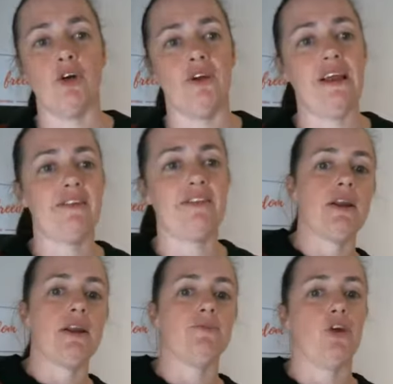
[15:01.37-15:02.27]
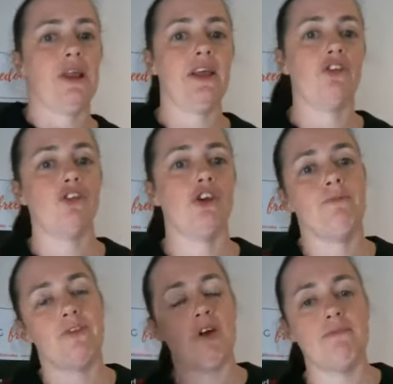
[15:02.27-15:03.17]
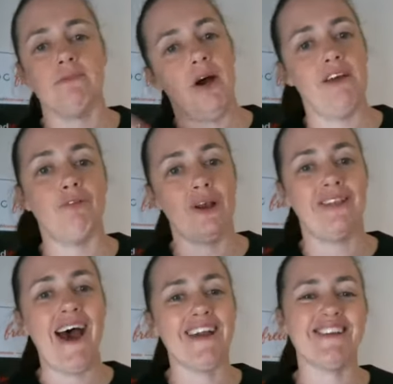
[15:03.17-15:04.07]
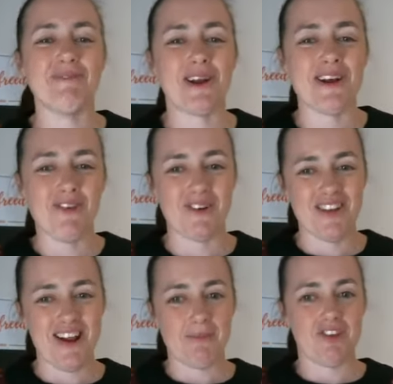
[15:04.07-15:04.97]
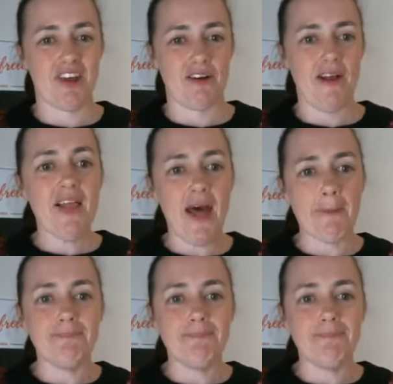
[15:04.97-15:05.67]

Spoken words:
really a site, I'm not linking to you. So I avoided that, put enough content up to get around that.